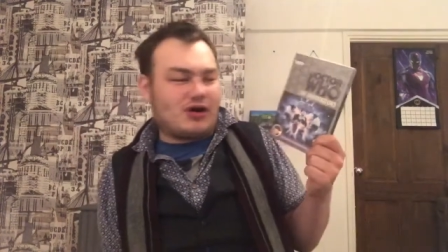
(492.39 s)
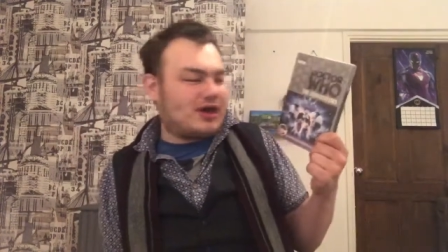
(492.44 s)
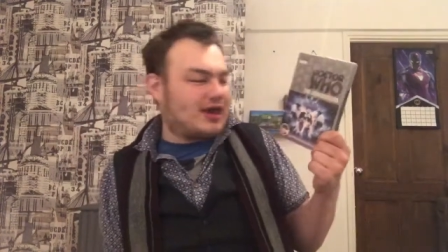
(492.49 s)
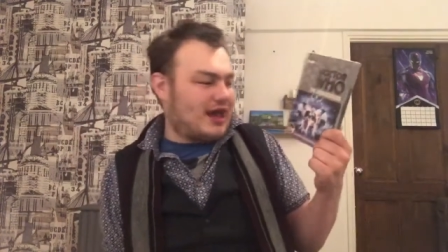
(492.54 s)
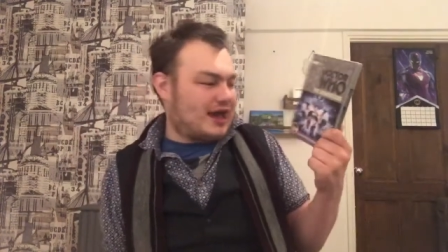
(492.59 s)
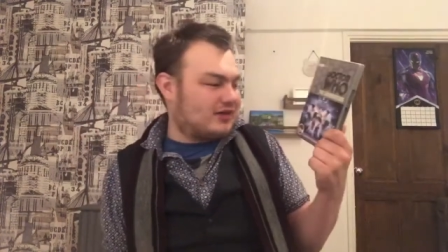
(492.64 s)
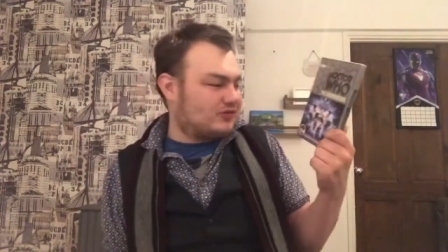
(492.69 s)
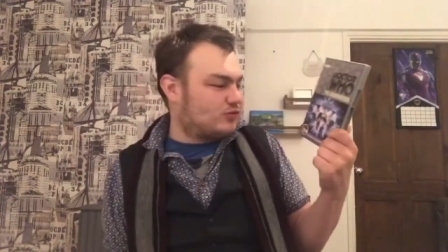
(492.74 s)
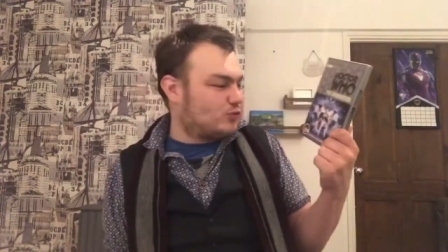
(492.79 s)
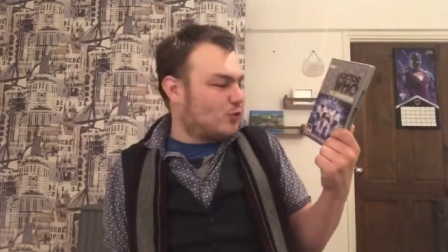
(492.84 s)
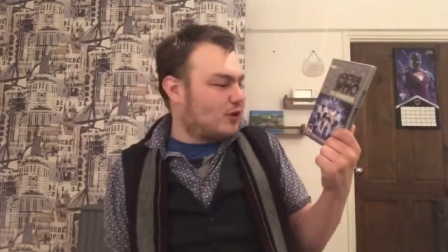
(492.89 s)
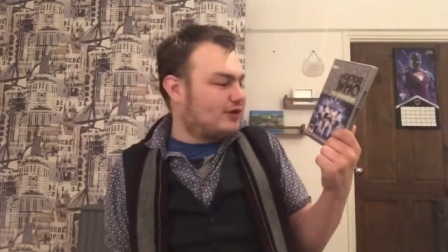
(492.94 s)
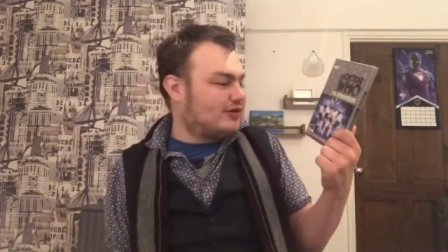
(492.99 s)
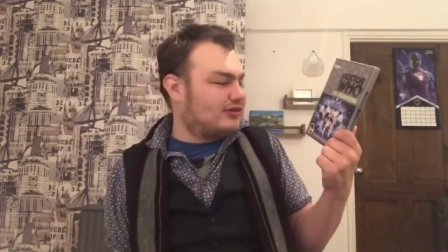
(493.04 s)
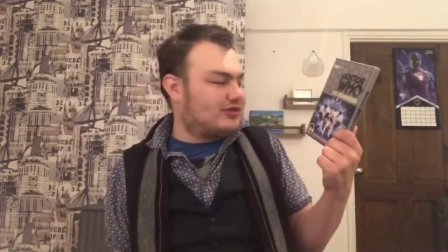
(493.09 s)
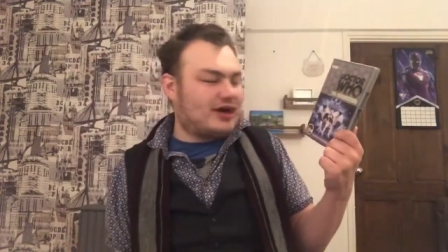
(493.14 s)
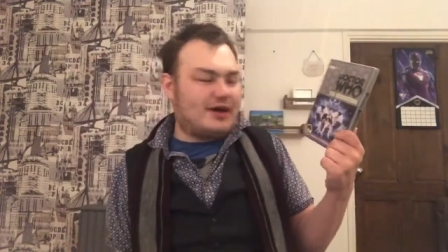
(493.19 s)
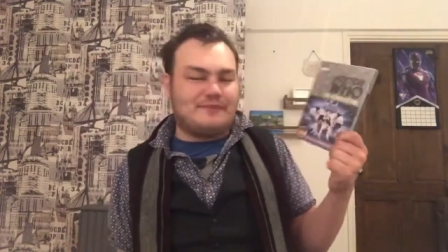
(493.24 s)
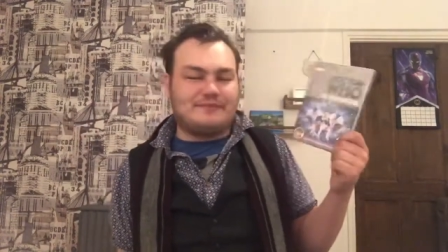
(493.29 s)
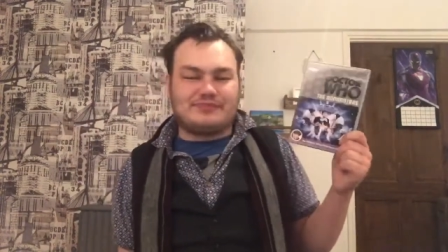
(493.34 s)
As one of
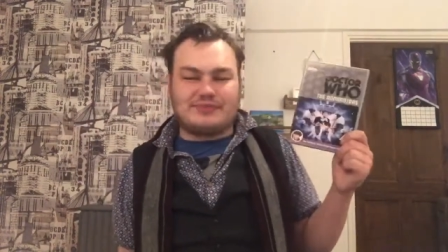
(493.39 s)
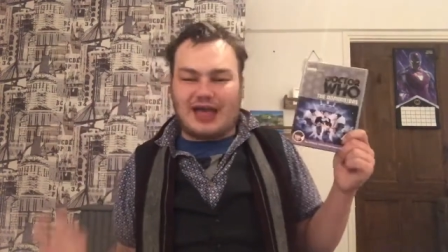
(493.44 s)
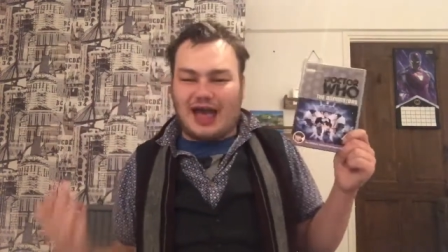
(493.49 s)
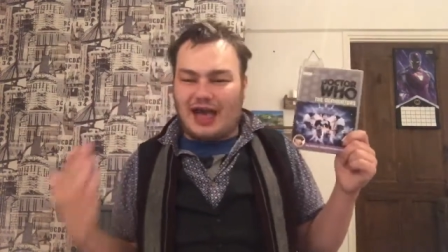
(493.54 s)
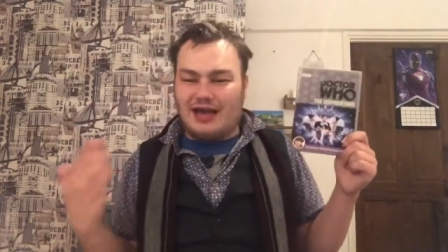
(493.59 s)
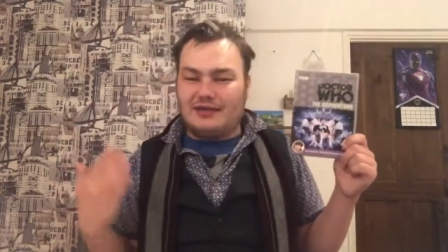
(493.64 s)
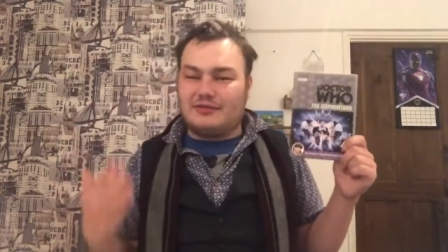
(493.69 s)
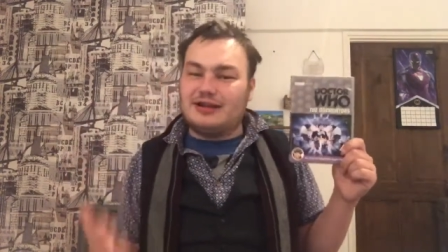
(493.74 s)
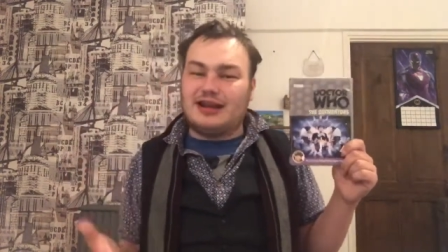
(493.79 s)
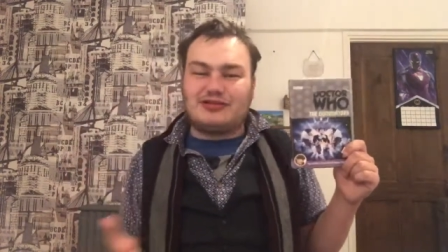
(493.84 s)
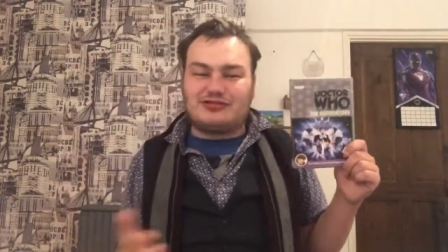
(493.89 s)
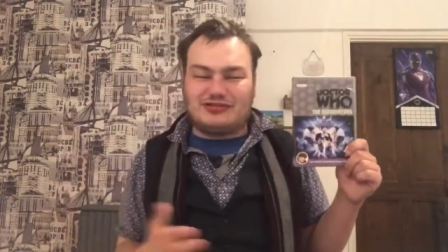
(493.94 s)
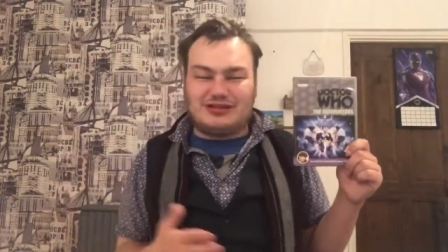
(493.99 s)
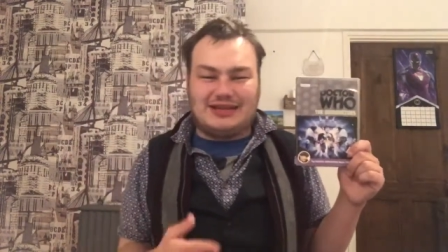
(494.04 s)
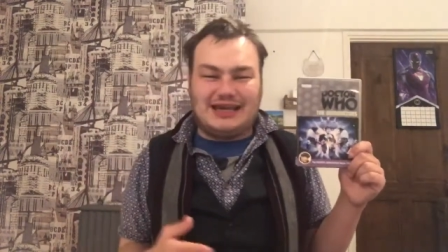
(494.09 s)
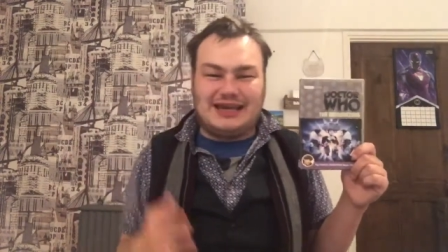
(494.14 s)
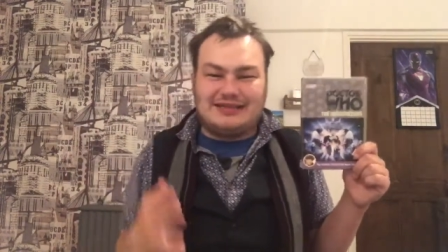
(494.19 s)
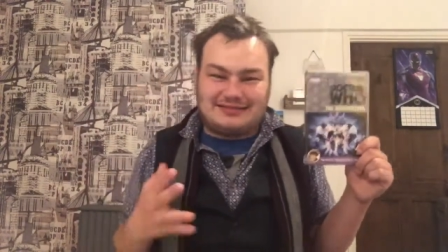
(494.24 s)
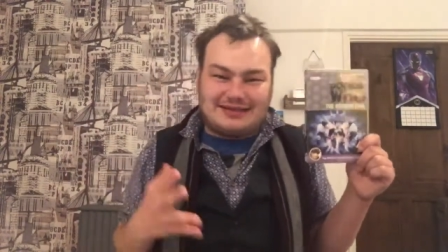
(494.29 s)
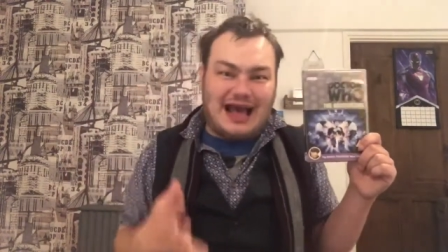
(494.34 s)
them, literally
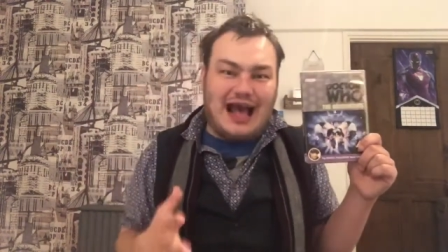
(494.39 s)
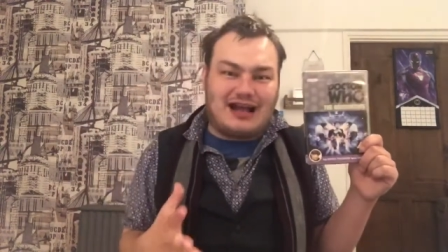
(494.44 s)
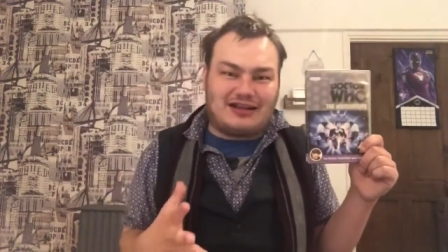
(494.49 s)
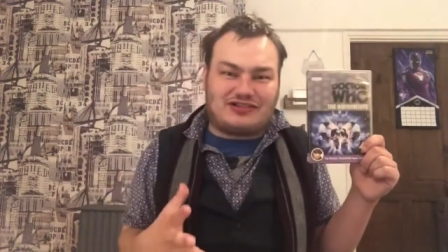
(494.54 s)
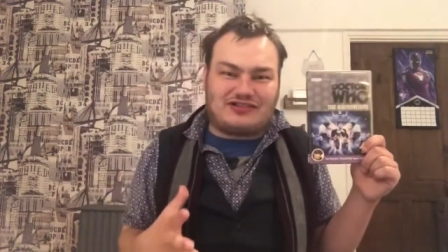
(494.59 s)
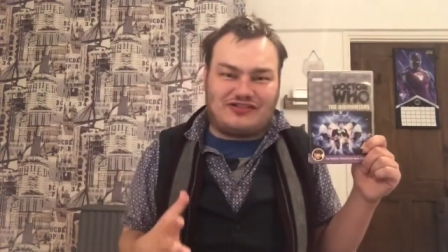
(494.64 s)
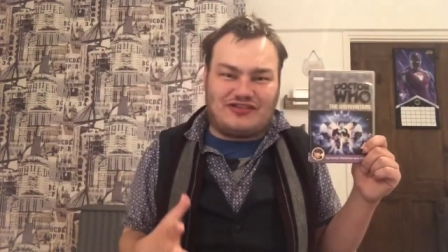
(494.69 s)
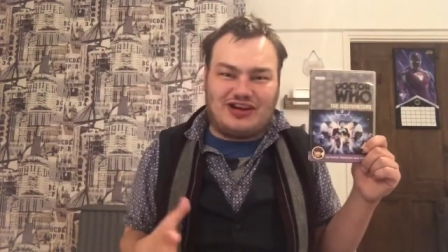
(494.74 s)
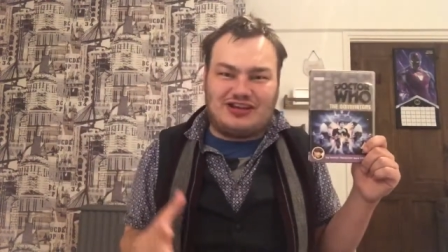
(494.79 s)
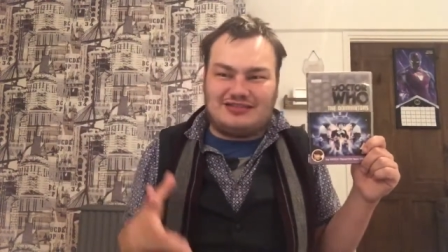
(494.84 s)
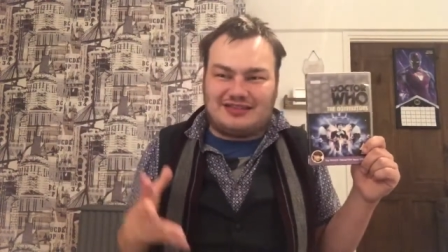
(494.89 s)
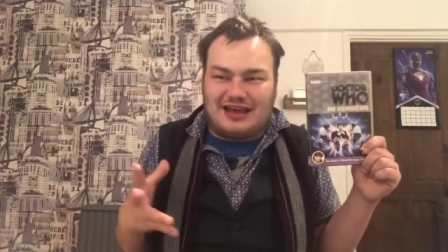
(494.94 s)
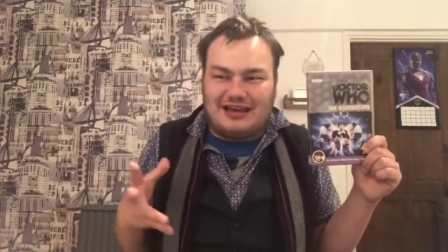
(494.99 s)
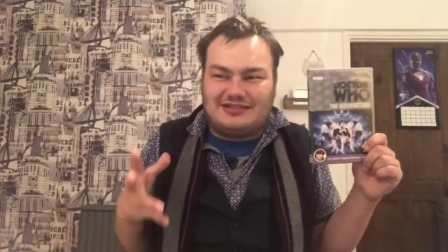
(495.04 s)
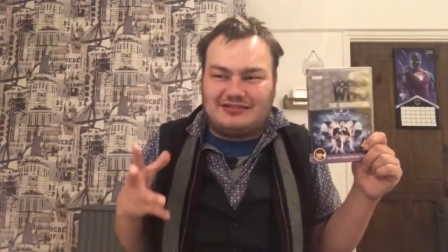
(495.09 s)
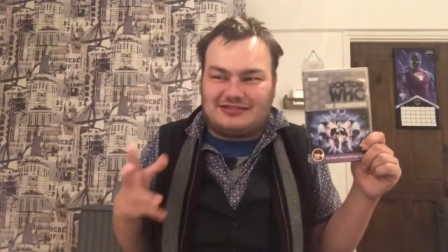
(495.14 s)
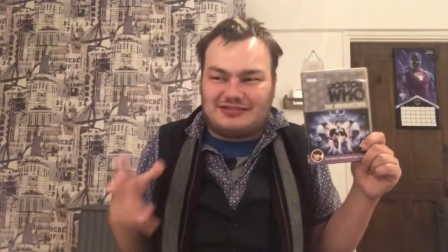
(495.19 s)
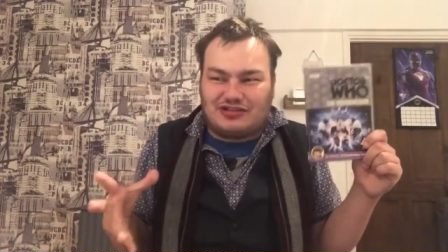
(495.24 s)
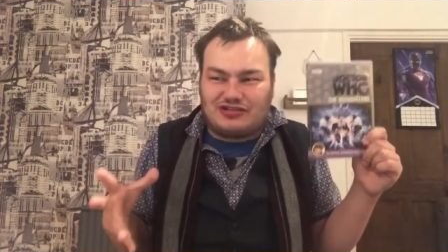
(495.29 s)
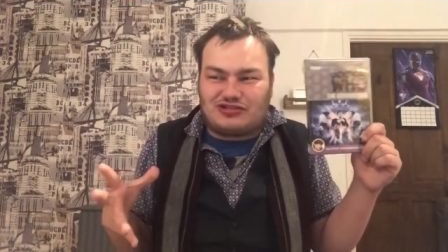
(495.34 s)
his catchphrase
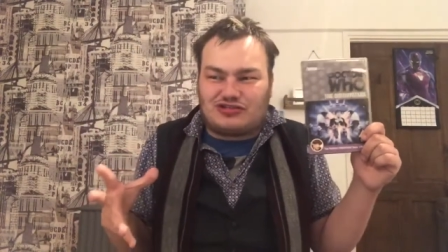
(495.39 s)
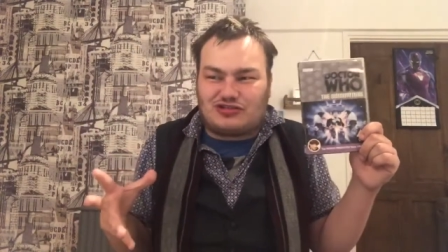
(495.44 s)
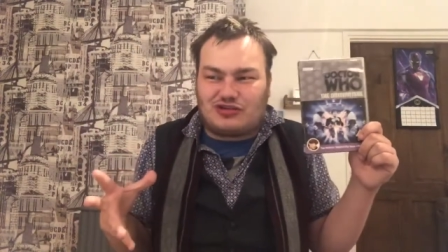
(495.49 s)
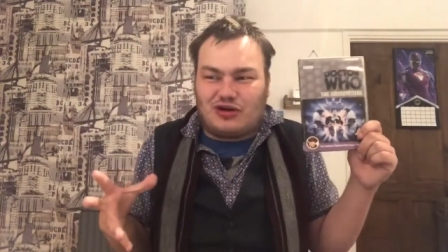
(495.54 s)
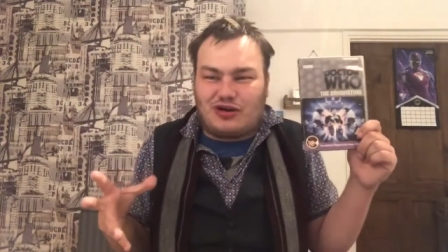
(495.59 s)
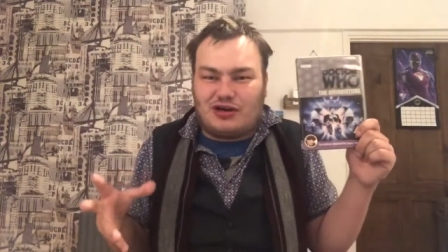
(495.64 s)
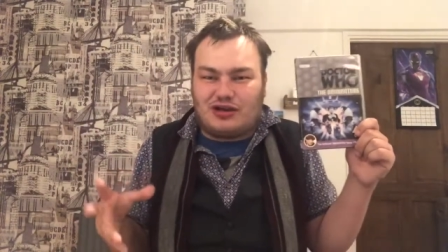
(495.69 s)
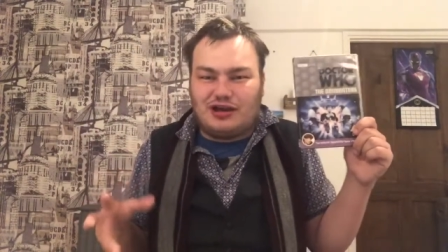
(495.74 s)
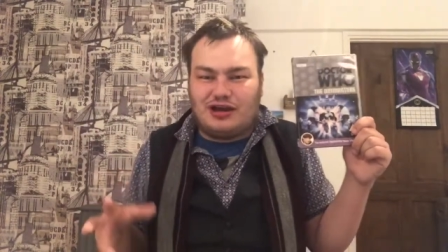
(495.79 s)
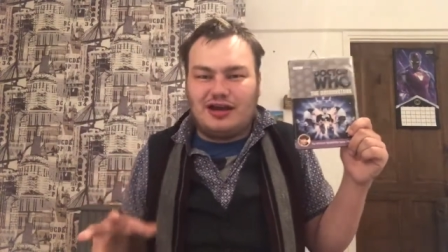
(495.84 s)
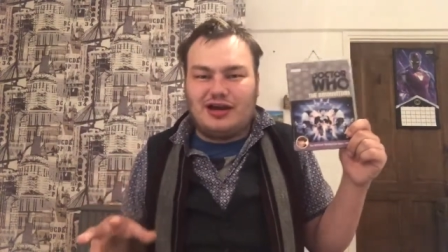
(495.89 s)
is destroy.